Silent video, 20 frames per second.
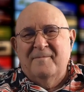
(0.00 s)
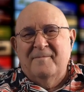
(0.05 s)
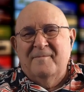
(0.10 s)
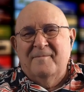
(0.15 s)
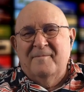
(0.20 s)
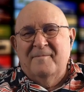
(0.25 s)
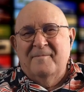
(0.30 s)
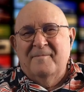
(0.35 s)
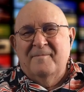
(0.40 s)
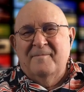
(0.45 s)

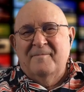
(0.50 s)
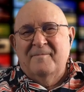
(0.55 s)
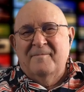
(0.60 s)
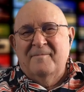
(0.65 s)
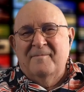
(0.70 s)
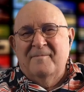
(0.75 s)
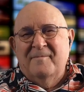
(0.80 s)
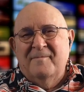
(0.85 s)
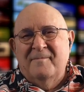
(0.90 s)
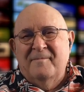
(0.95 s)

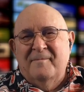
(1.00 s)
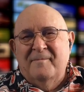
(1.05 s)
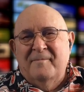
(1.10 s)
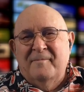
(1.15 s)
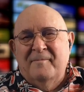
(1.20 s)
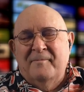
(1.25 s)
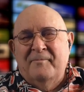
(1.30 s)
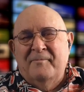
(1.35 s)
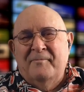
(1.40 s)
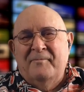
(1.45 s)

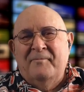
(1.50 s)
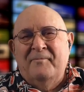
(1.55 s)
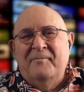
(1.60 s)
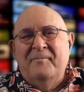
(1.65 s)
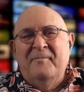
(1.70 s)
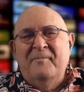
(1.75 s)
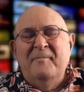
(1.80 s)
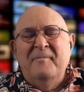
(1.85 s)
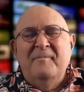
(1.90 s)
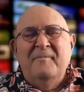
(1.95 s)

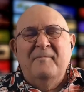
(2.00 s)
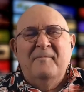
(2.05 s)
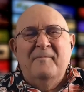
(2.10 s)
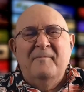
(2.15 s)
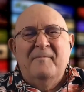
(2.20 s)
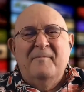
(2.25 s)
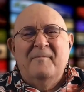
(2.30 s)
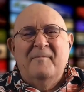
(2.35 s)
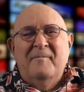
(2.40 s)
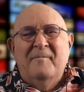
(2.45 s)

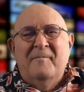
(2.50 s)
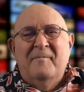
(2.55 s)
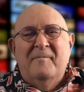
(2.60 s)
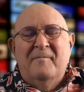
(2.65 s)
No words are spoken by the person on screen.